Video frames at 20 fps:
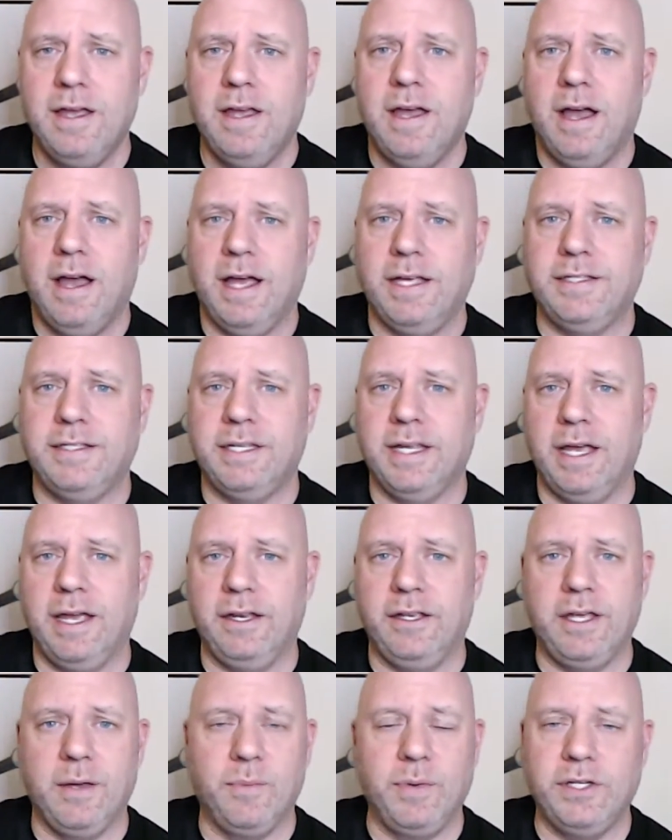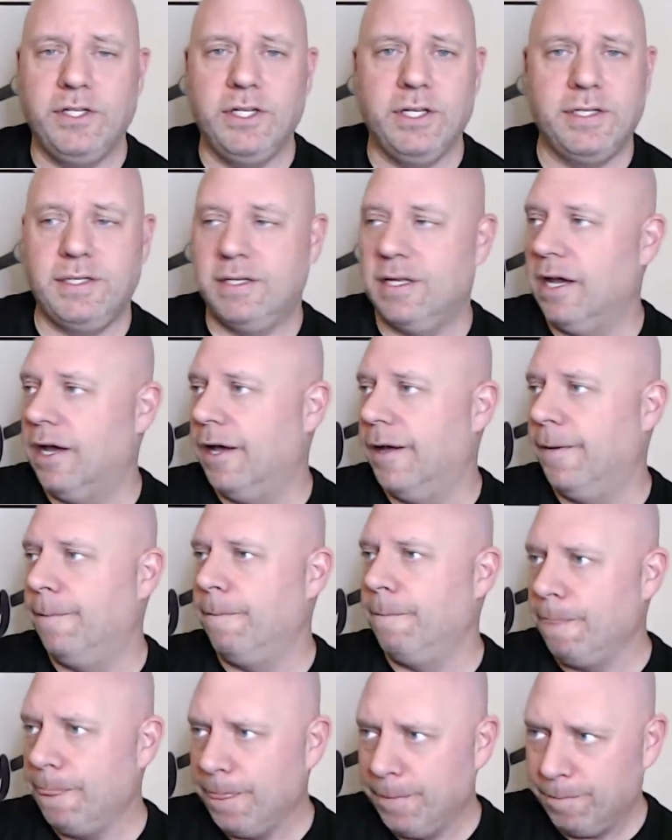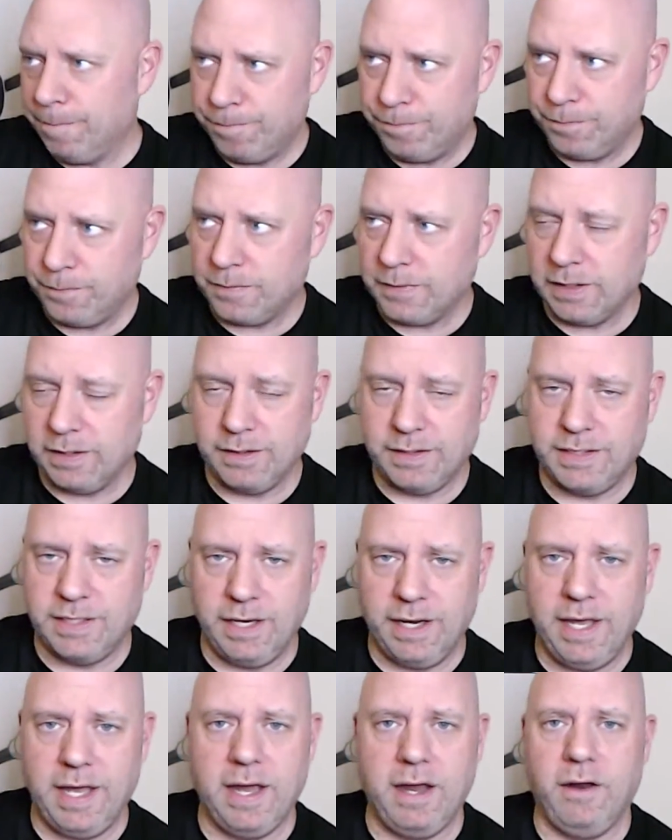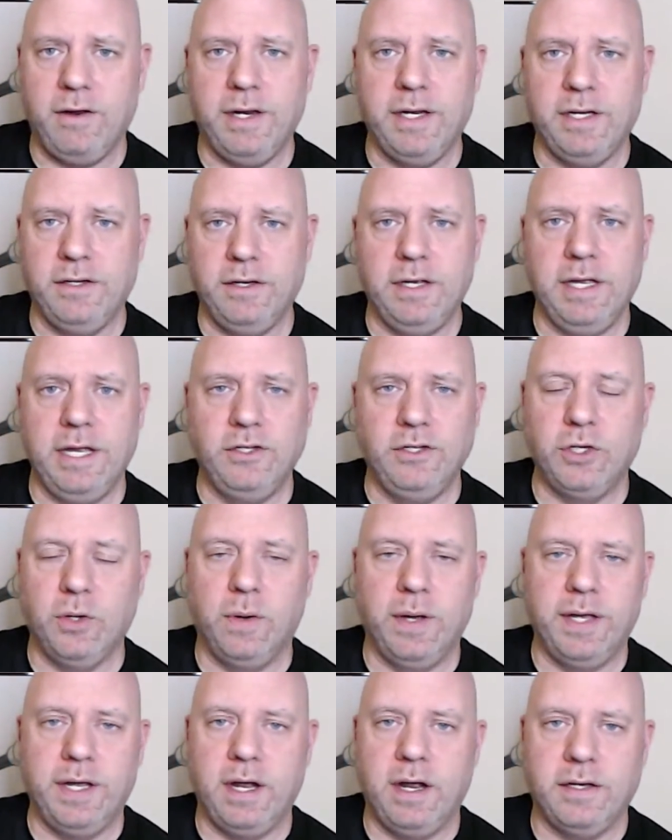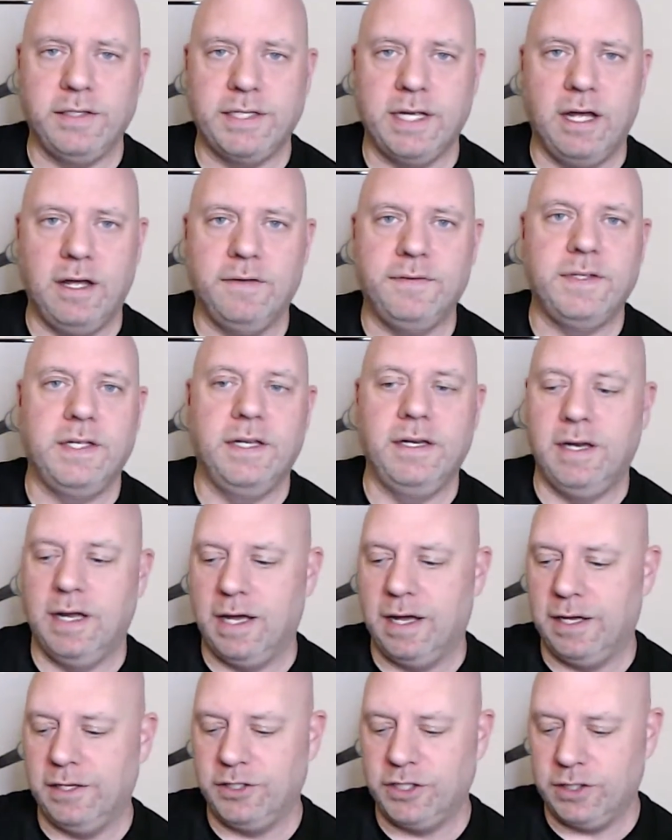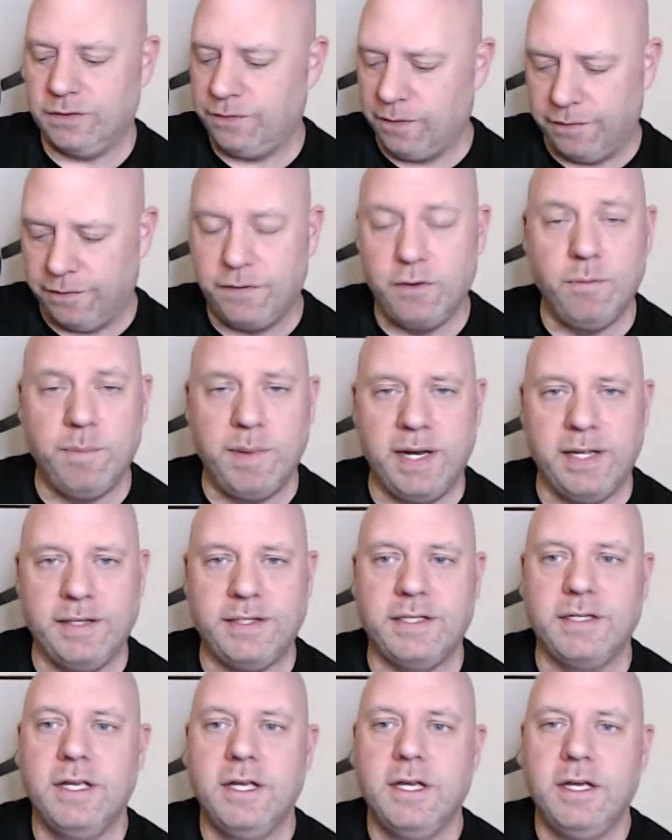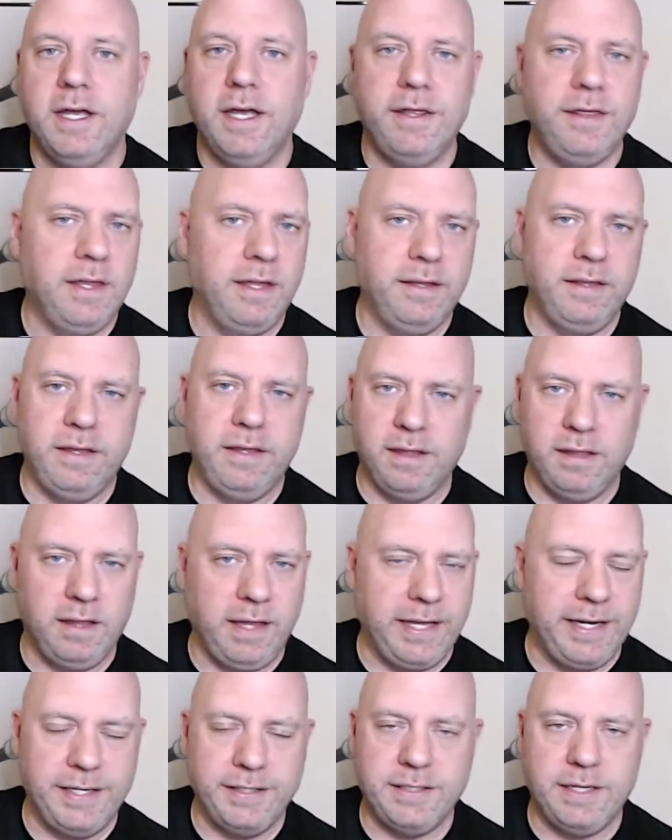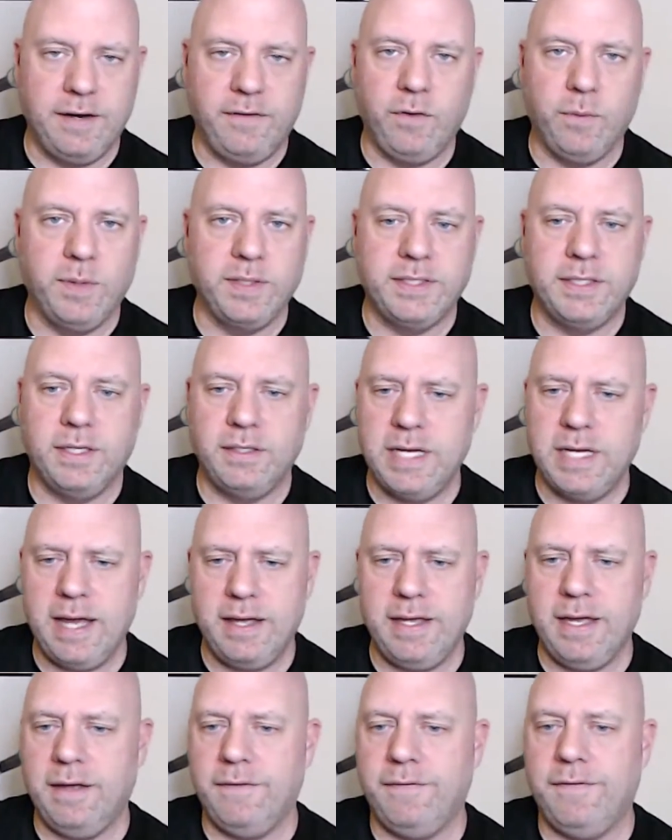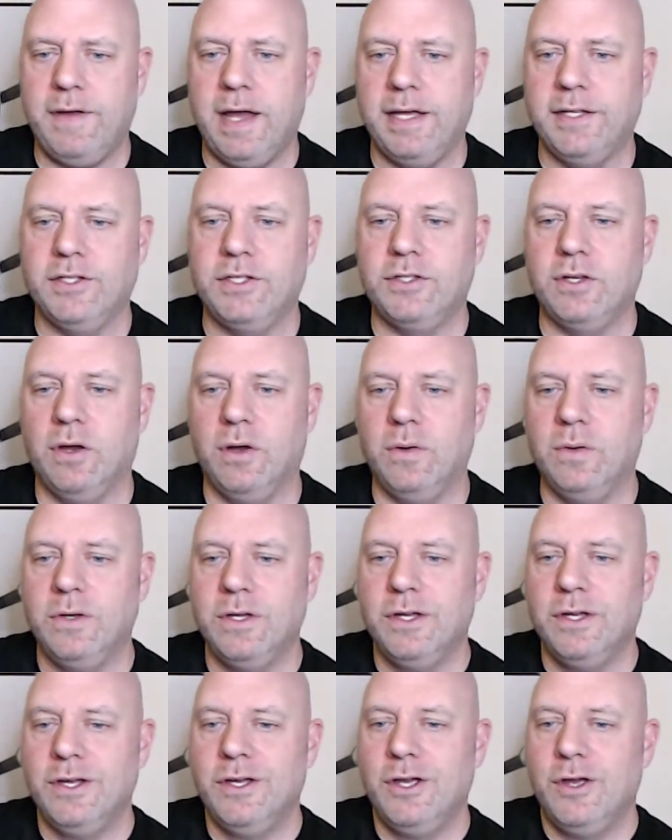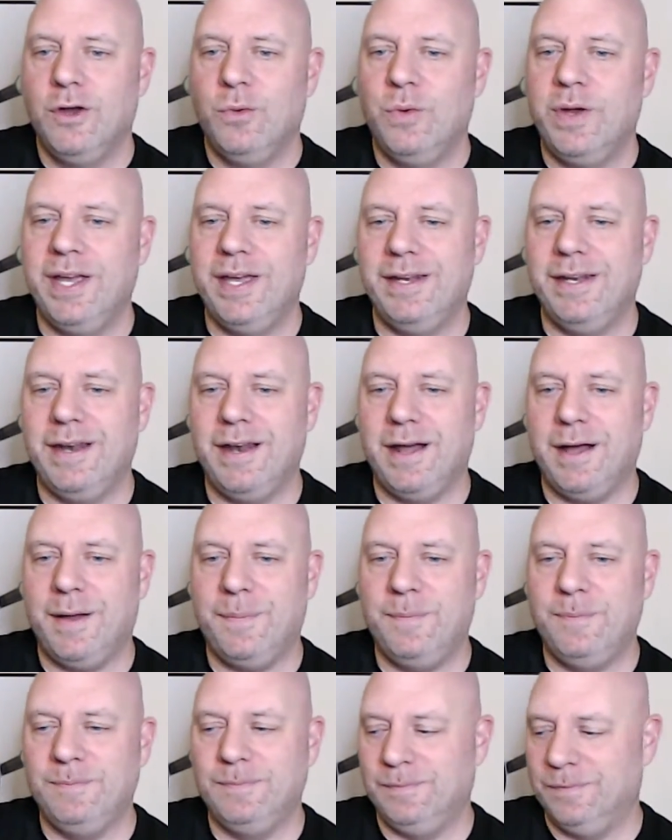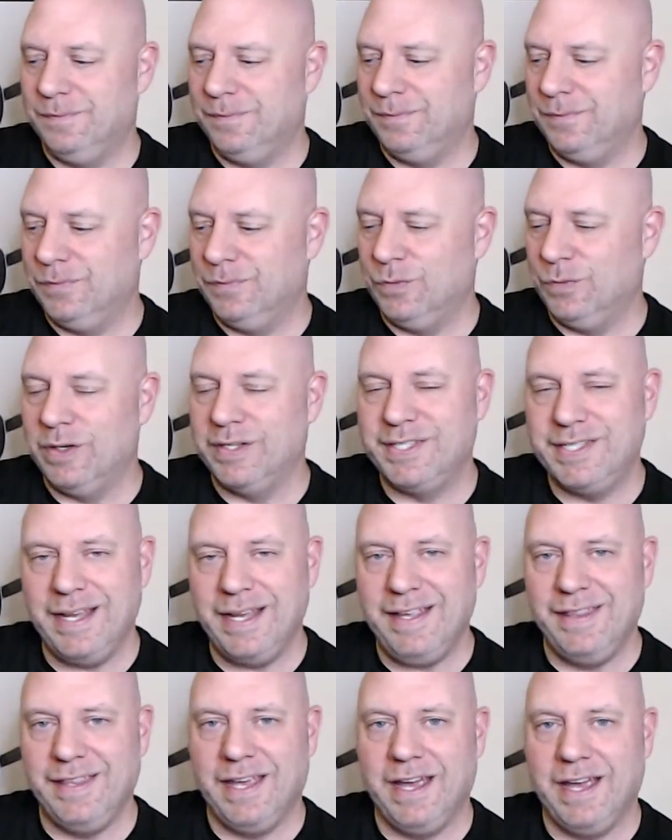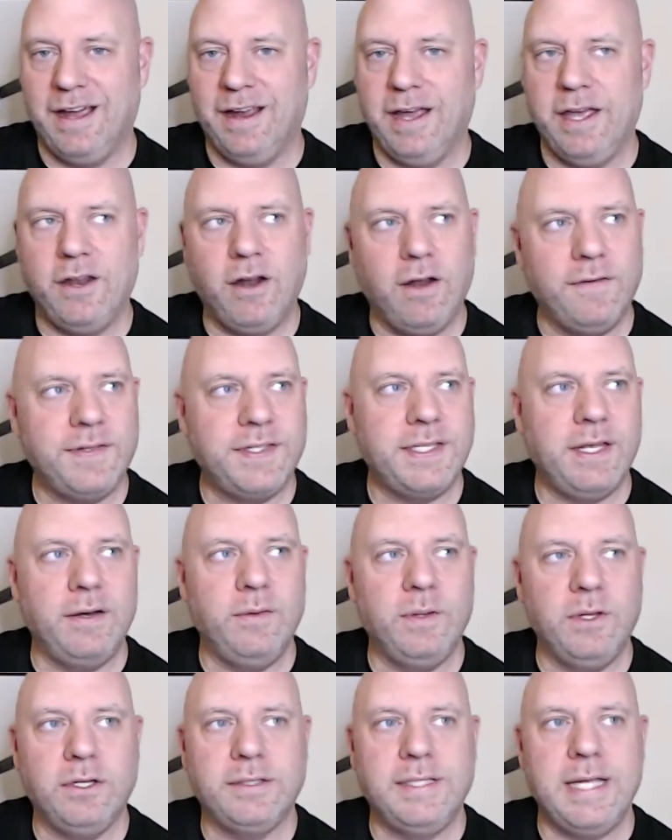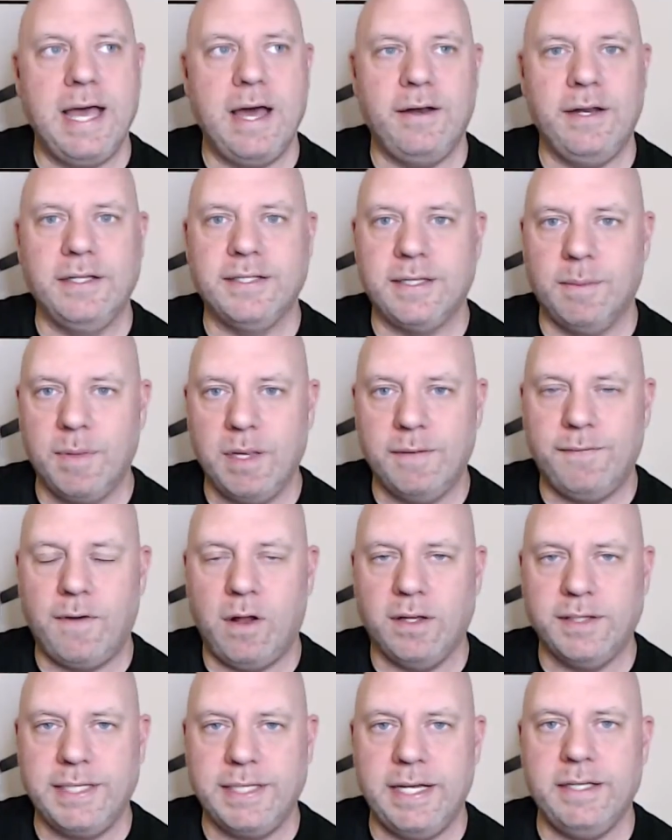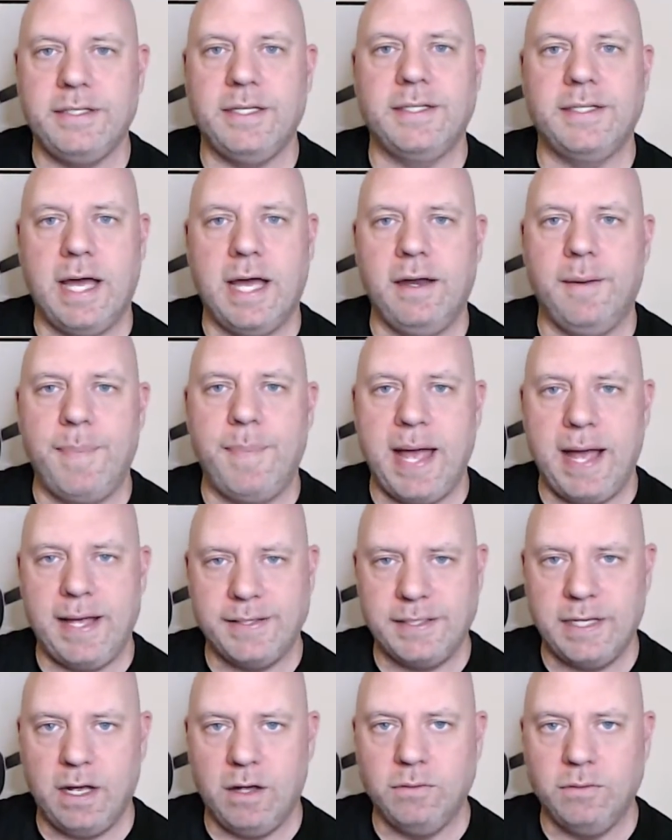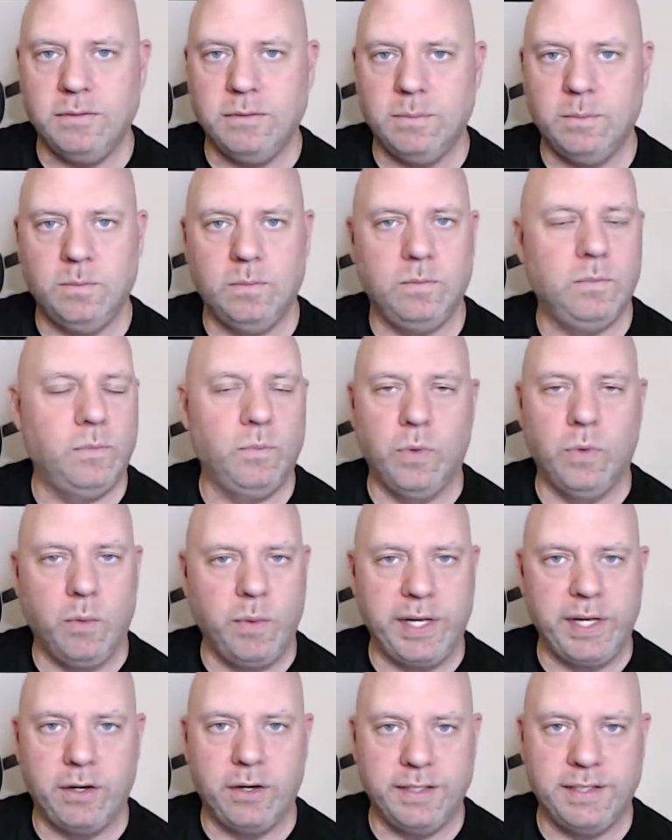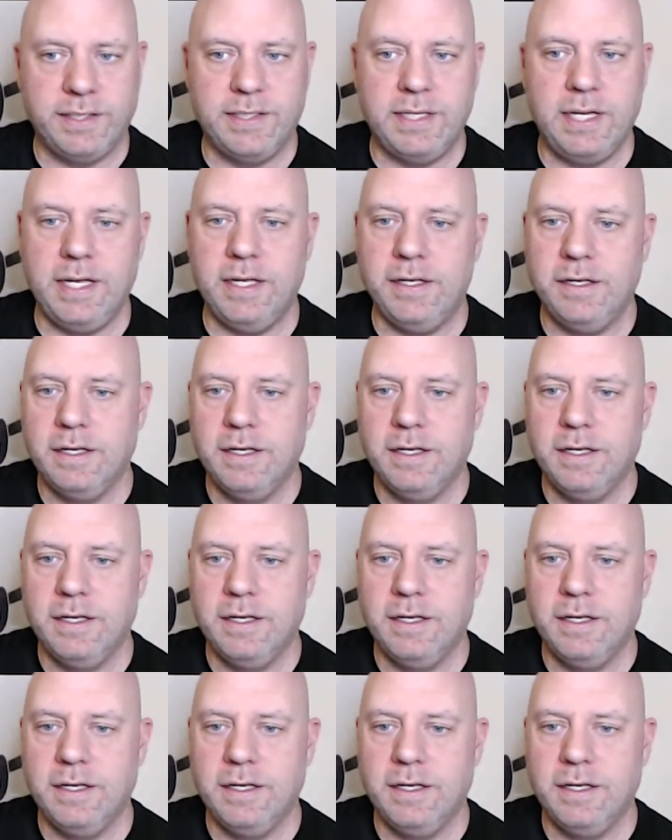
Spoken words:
I said, can we just sit here, enjoy ourselves, and just for a few minutes? And the ladies and everyone said, yeah, fine. So we ended up, we're sitting there, and all of a sudden we look down, and some of the volunteers are starting to pass out what we couldn't see.